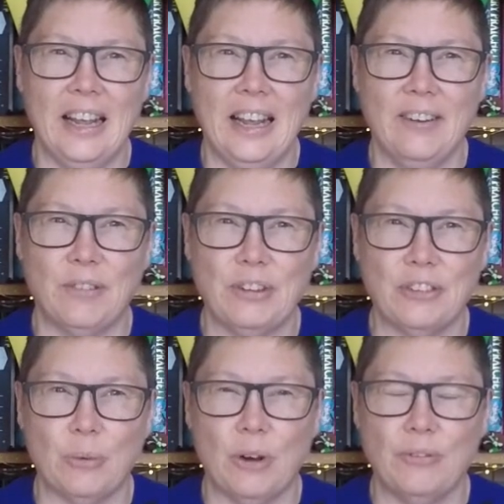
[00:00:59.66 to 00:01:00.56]
every
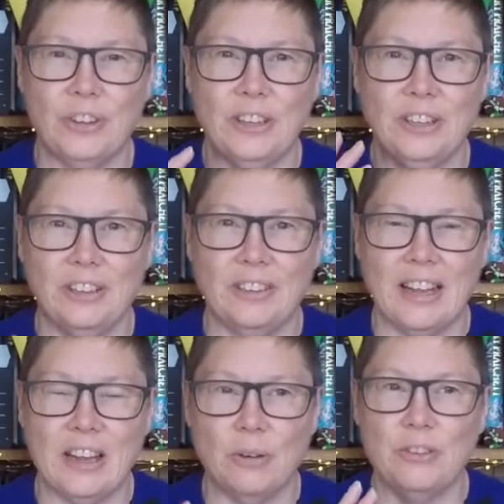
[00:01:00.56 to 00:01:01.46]
so often they
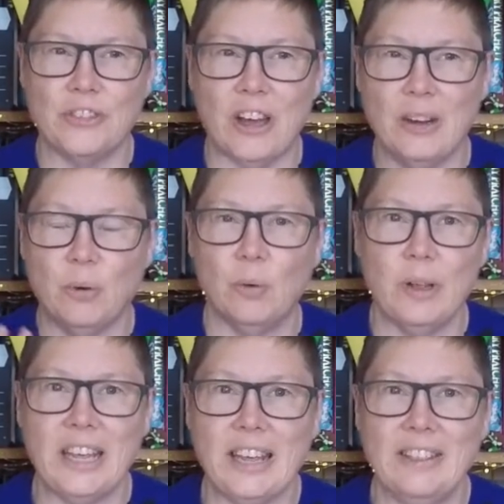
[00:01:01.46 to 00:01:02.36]
coincide what
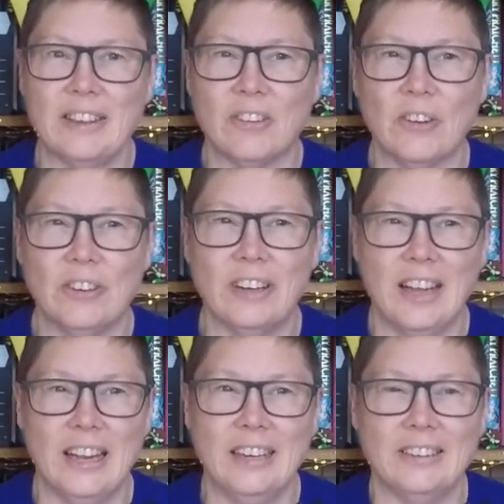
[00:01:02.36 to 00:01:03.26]
weekend they're on,
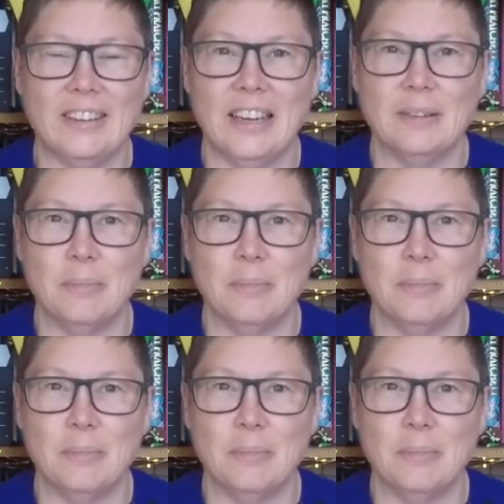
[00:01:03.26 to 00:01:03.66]
and then it